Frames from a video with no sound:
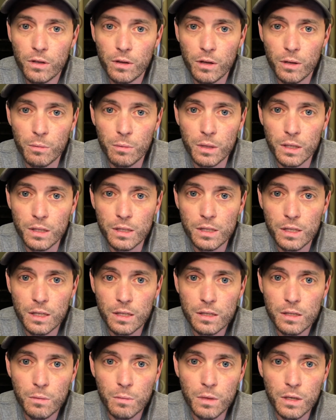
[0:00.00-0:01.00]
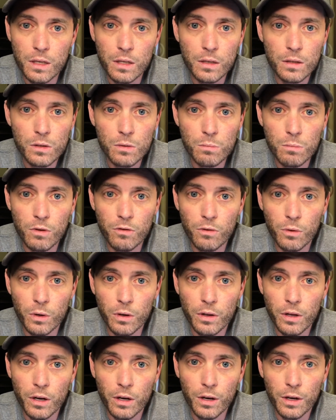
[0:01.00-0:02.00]
the beads need to be
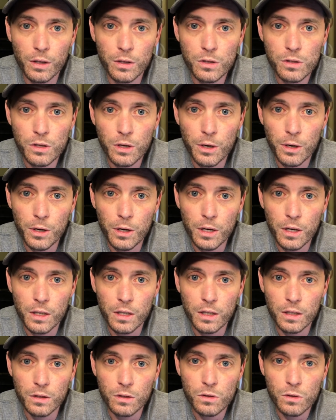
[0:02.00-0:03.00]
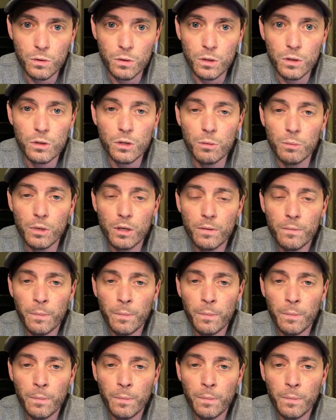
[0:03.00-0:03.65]
before they're inserted into the tumor